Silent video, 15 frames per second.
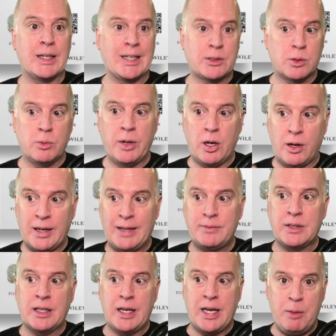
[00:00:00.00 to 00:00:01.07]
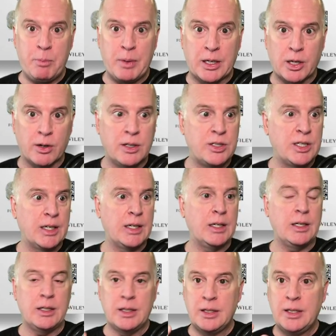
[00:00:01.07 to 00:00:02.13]
That's what we all have to keep
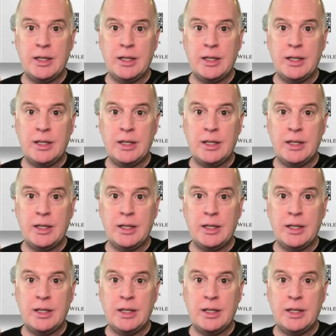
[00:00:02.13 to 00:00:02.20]
encouraging